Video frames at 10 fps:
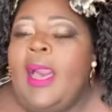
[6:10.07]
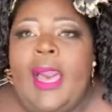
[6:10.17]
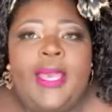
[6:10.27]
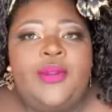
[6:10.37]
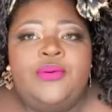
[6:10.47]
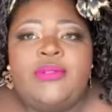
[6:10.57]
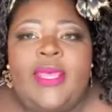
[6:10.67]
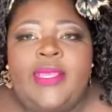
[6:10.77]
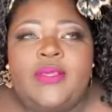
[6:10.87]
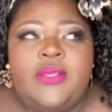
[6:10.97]
I don't
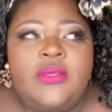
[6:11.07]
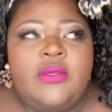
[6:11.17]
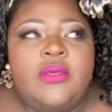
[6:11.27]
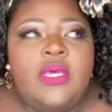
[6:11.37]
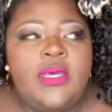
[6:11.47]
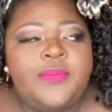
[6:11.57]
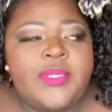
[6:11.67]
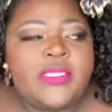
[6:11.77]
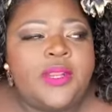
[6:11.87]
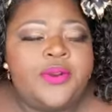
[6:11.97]
like
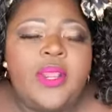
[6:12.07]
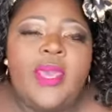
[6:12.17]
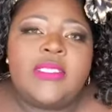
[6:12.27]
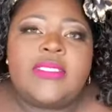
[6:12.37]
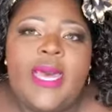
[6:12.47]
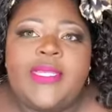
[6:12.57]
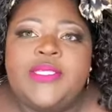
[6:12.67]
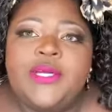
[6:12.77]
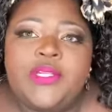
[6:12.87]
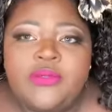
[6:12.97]
companies that are not size
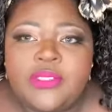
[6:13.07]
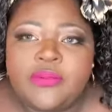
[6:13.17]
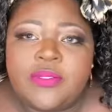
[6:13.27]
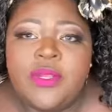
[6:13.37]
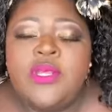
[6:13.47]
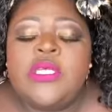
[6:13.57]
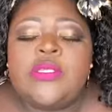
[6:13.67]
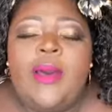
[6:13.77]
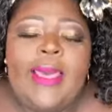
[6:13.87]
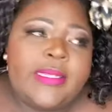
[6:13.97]
inclusive.
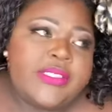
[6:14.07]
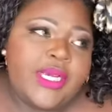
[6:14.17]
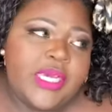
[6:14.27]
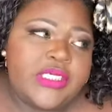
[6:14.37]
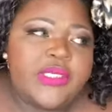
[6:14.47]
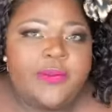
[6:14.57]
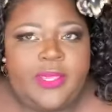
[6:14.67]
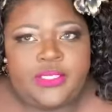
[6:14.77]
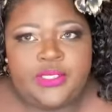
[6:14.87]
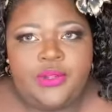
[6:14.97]
So I judged
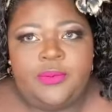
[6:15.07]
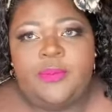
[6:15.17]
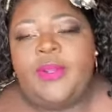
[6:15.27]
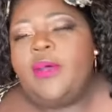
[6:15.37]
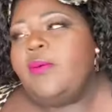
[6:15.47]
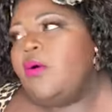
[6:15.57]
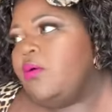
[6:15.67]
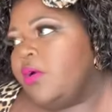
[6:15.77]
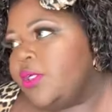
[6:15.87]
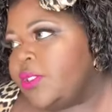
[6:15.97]
Fashion Nova. But of
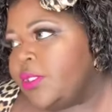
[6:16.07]
course,